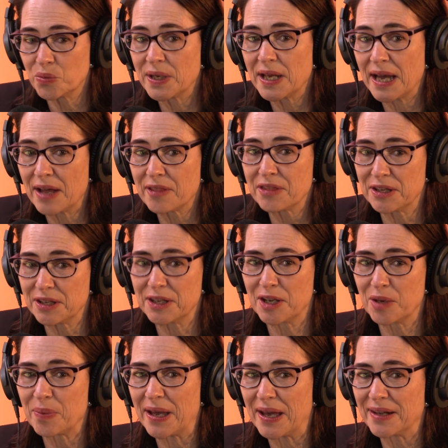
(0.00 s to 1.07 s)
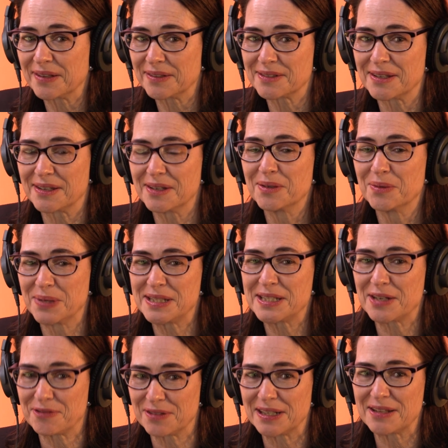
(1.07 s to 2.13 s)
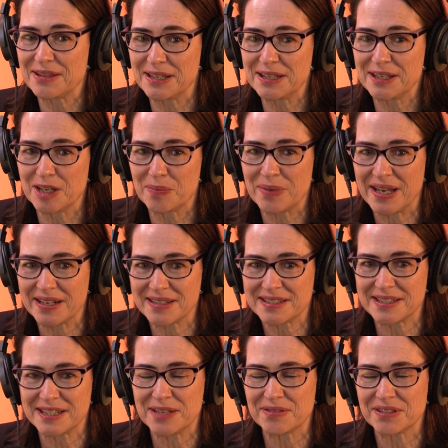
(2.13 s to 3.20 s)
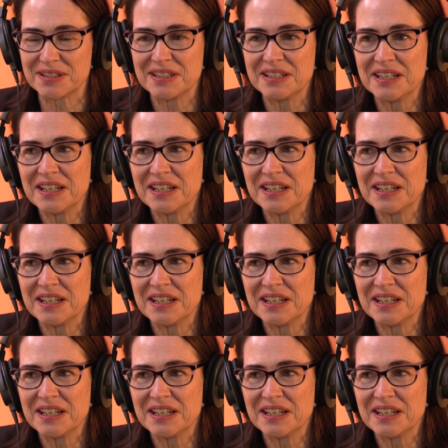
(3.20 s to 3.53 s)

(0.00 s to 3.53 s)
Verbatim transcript: we are thinking about it. We're definitely thinking about it, Stephen.